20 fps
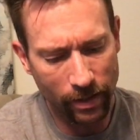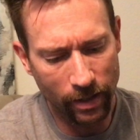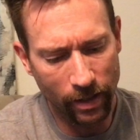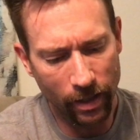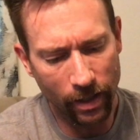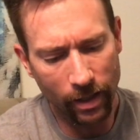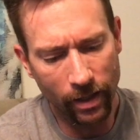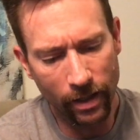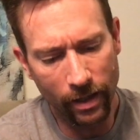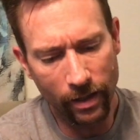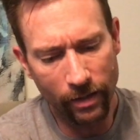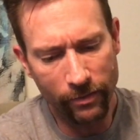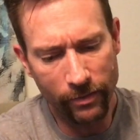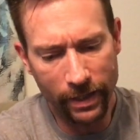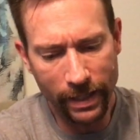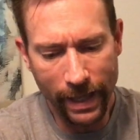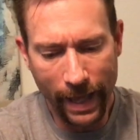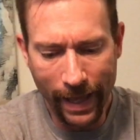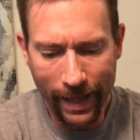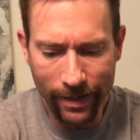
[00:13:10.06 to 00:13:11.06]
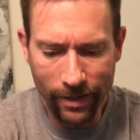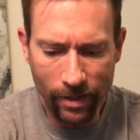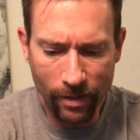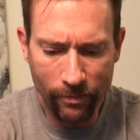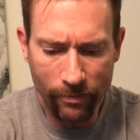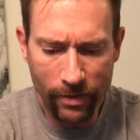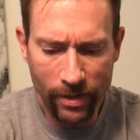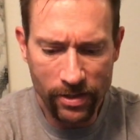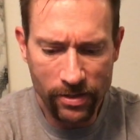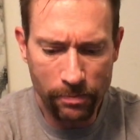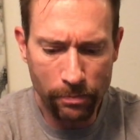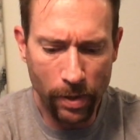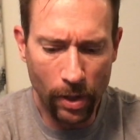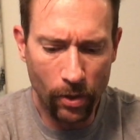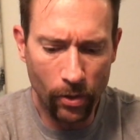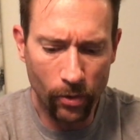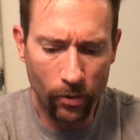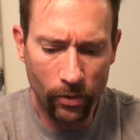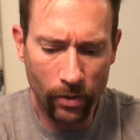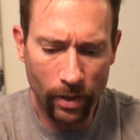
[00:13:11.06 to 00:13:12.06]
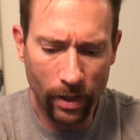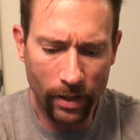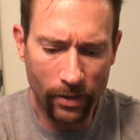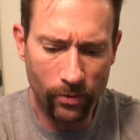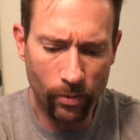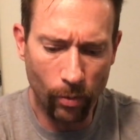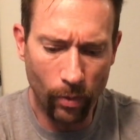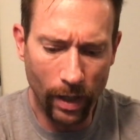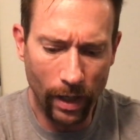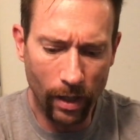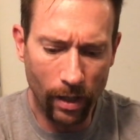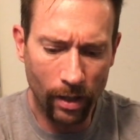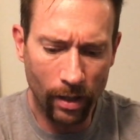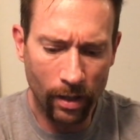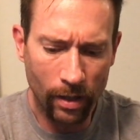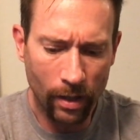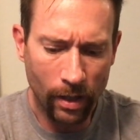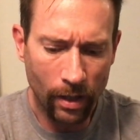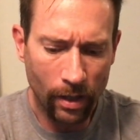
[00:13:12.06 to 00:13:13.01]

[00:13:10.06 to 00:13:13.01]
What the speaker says: of the end of this bone as well.